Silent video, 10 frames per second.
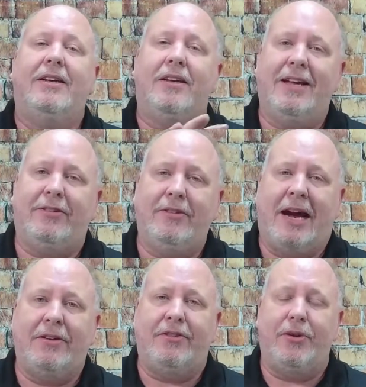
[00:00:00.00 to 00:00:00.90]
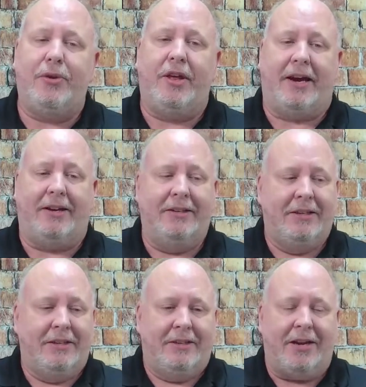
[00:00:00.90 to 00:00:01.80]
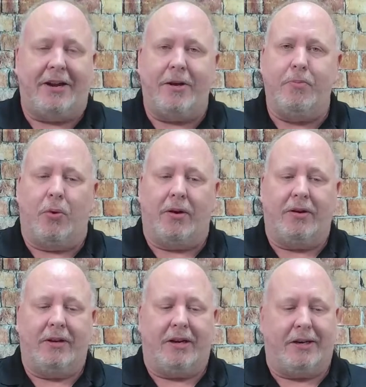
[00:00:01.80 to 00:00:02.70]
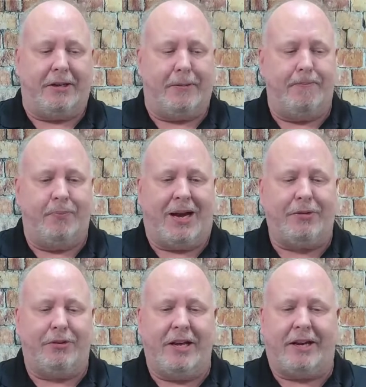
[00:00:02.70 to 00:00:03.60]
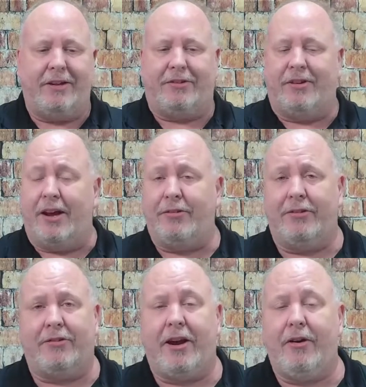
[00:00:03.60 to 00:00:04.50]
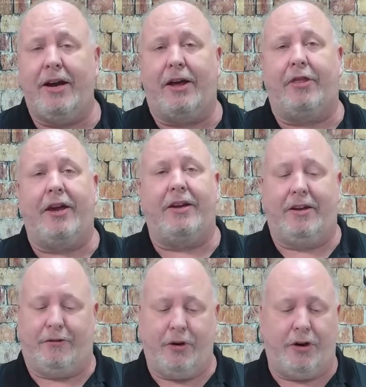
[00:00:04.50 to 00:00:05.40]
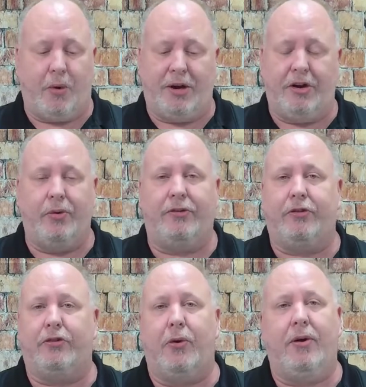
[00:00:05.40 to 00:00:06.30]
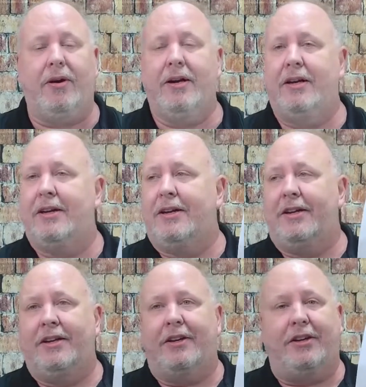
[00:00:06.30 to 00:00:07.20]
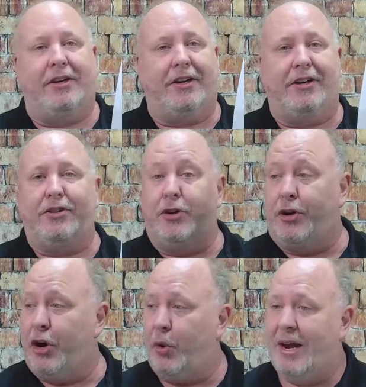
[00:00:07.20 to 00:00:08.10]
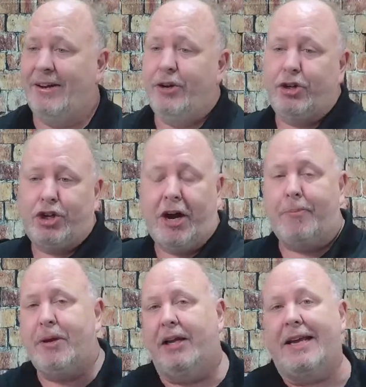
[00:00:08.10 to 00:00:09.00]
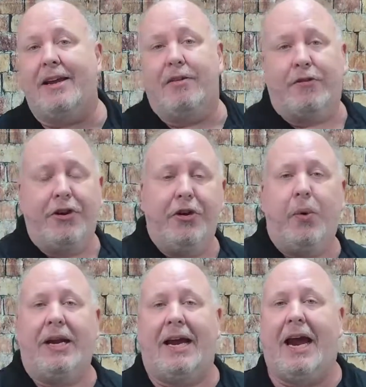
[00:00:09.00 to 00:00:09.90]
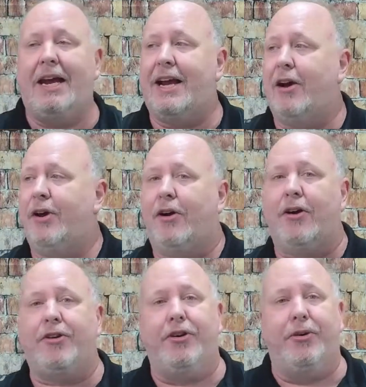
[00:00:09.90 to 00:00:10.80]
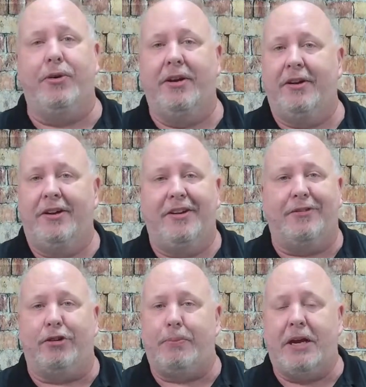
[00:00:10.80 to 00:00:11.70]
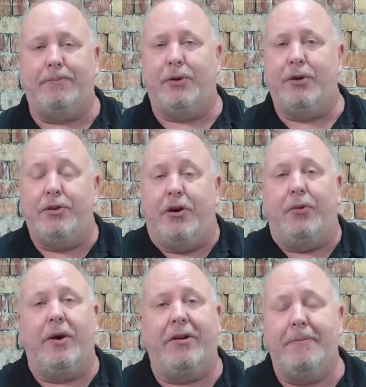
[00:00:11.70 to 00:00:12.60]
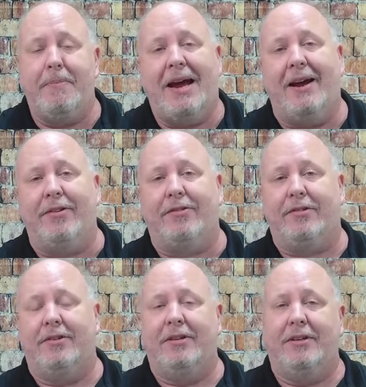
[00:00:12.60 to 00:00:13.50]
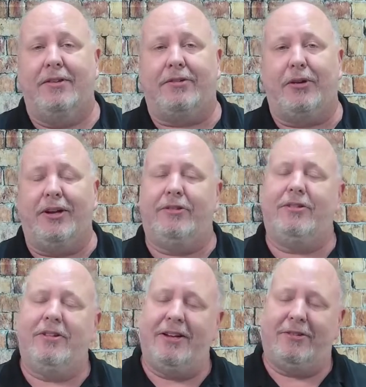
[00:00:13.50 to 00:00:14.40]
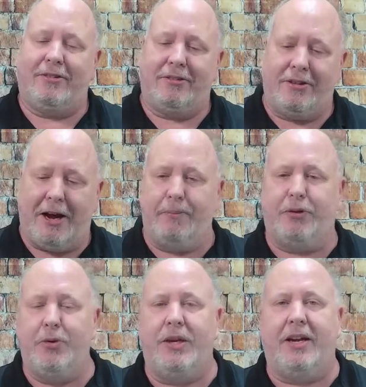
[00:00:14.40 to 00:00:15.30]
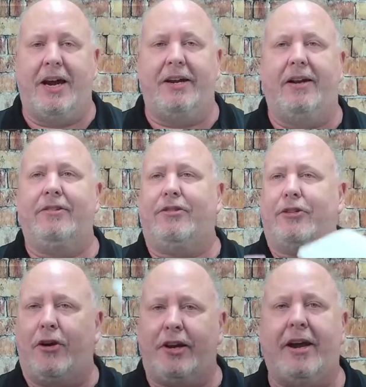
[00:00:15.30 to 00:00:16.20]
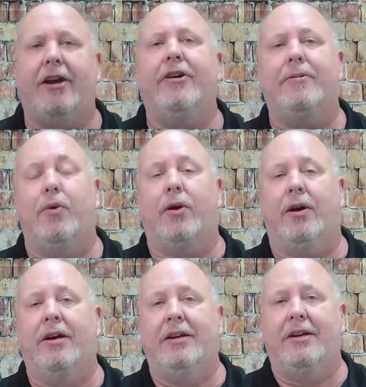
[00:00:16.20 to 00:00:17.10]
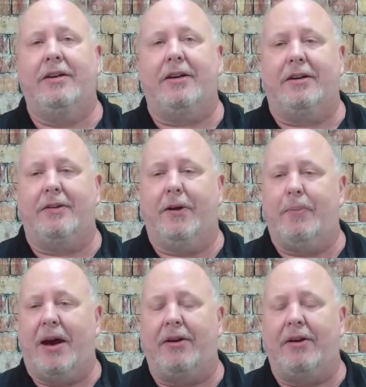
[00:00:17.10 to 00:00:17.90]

let's not do that anymore. I don't think it's necessary. I think if you go into a store, you go in, you shop, you leave. You don't want to hang out and argue with people who don't wear a mask. So let's stop doing that, and let's start caring more about